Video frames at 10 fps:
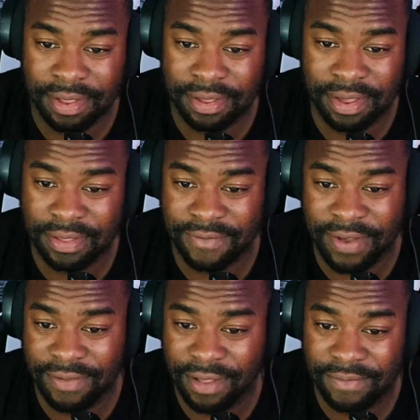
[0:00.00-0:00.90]
can't
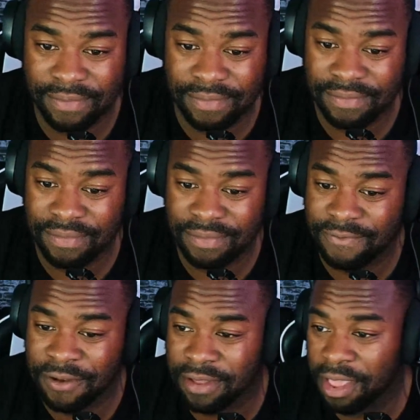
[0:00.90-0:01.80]
survive that
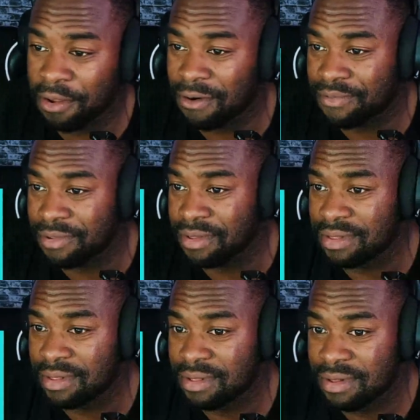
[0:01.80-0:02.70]
volcano erupting.
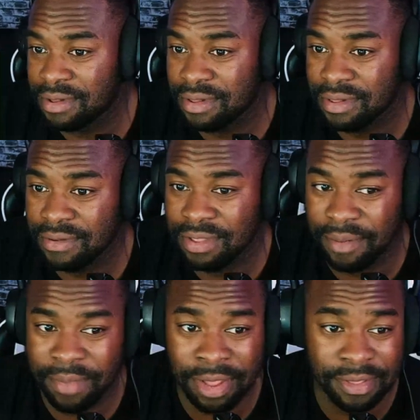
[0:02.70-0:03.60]
Or that
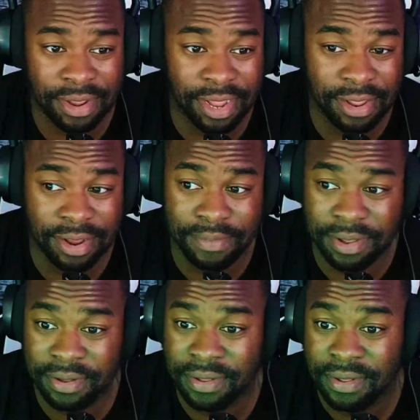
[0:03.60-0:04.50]
Mount St. Helena
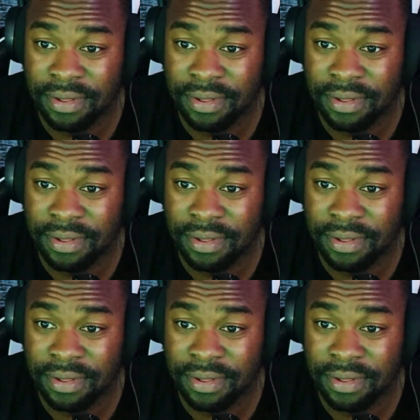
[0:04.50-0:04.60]
blew.